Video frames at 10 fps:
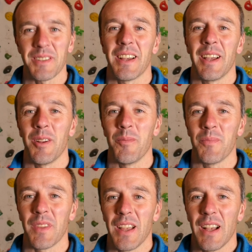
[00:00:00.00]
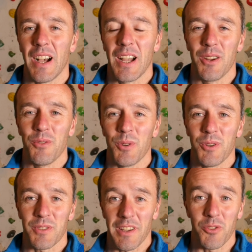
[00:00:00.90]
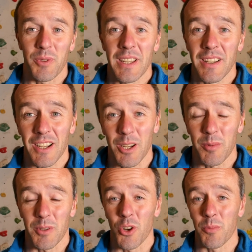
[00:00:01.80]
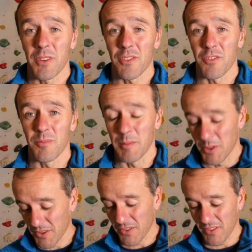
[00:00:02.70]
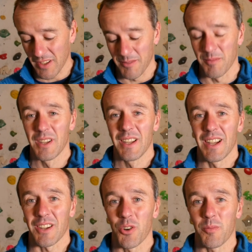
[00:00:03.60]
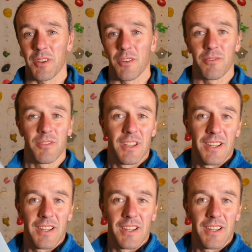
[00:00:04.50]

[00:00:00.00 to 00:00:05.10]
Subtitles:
I will give away a couple of copies of my books, a copy of